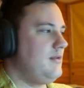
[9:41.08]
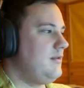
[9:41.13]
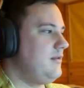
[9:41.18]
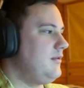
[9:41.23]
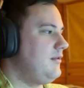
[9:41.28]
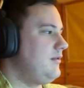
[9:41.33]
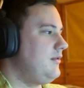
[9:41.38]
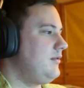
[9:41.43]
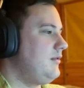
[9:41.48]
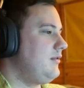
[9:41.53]

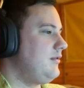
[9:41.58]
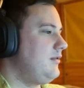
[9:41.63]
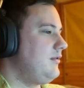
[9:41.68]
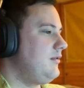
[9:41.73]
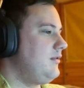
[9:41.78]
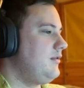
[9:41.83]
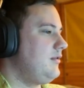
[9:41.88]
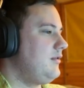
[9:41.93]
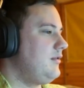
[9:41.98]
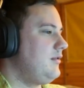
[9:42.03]

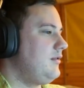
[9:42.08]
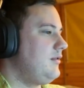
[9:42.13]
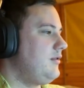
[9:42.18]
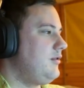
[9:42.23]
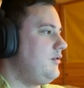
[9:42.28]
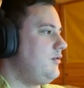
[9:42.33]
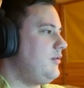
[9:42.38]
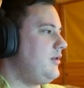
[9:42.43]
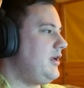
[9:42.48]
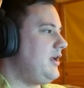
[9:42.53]

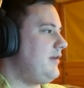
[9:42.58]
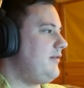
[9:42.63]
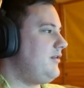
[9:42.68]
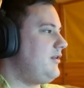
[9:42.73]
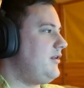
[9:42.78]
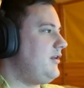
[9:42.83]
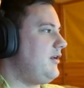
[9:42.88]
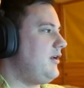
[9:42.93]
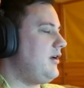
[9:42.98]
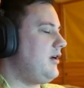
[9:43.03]
Do I not have a...
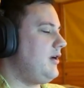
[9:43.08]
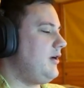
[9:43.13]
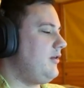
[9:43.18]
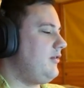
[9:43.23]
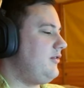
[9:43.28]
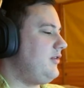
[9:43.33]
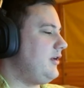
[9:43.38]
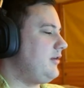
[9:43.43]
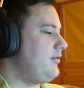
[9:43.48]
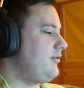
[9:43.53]
No,
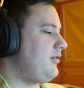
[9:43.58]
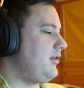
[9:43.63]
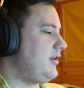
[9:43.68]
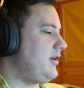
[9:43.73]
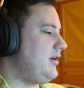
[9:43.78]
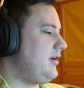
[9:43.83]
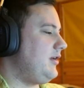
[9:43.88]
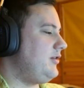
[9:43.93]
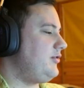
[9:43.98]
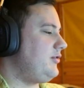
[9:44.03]
it's doctor of
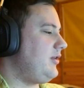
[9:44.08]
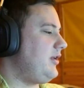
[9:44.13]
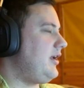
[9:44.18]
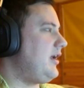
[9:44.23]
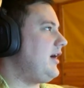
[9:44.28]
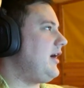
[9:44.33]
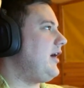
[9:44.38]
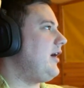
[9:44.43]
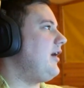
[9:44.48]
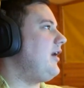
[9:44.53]
psychology, so I need
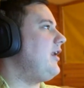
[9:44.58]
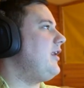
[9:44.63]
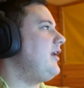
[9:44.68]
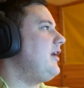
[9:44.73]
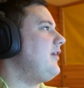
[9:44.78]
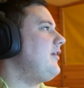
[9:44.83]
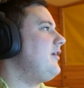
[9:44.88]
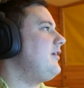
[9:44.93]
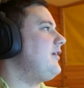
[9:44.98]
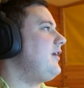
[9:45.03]
to hire
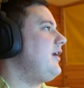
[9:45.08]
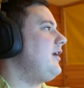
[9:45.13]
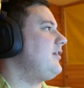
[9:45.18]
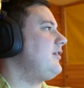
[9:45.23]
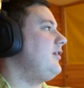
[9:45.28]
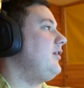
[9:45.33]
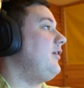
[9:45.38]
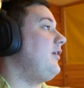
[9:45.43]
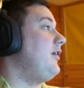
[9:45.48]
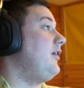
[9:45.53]
another
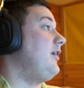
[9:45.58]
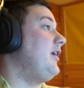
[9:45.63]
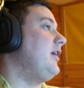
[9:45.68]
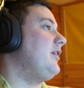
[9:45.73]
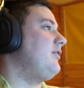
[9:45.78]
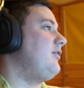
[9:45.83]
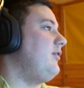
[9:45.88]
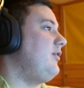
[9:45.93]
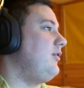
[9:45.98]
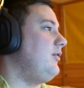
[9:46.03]
doctor. I only
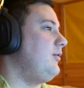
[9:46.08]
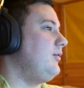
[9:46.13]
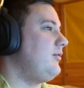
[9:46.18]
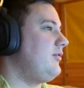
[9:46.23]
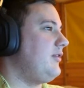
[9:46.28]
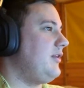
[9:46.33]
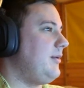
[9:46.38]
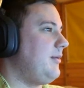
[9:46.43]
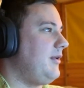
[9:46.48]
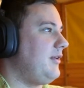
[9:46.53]
got 2,
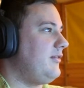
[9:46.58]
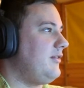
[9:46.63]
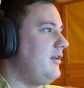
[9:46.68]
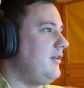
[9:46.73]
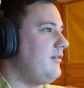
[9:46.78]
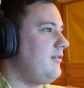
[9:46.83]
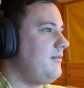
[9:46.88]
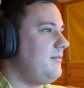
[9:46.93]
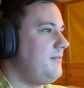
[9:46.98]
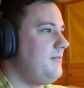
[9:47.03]
so that makes
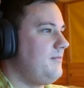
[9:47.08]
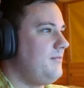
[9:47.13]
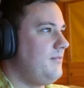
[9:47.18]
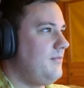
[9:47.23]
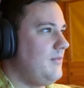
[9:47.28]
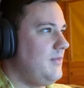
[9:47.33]
sense.